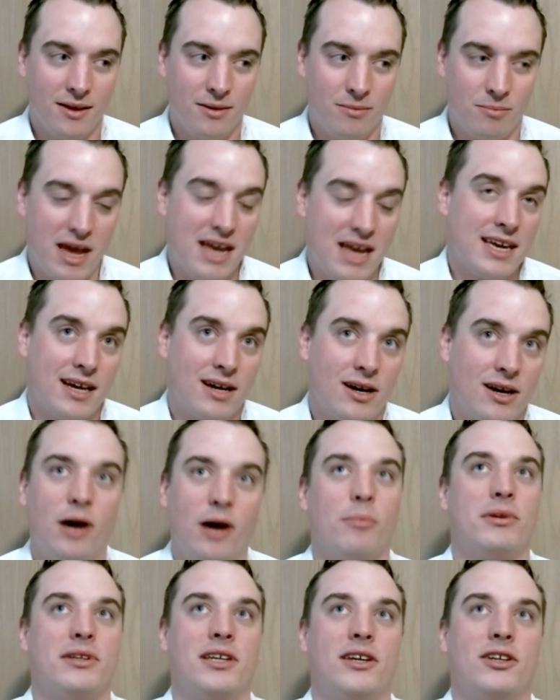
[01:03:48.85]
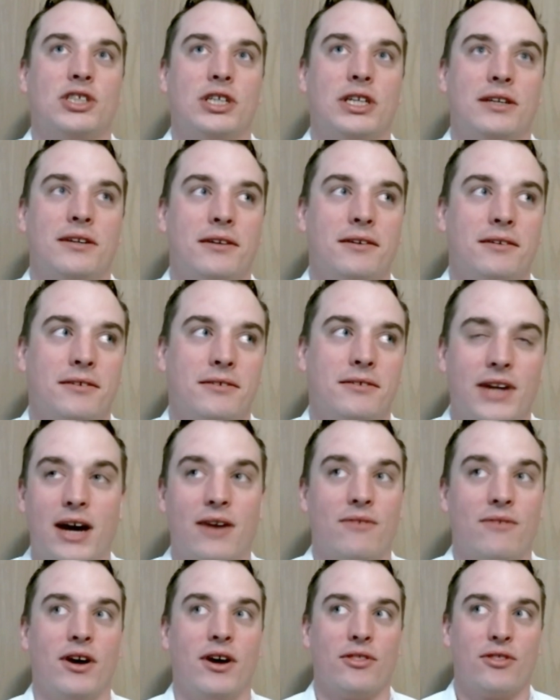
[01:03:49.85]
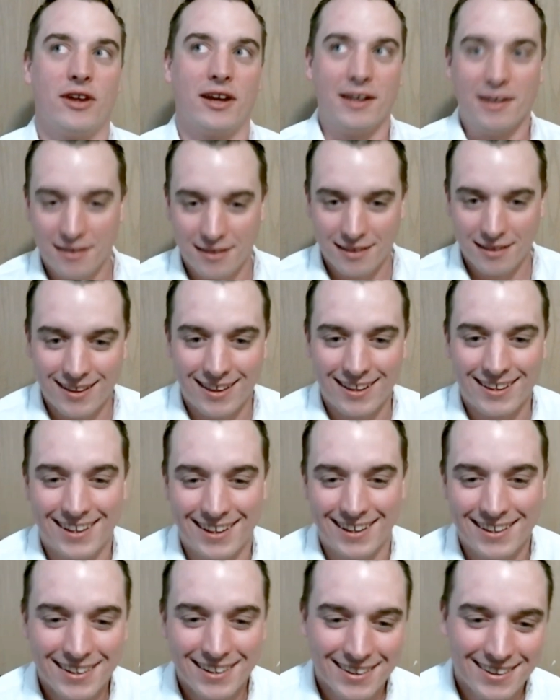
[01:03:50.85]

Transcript: making competition out of nothing.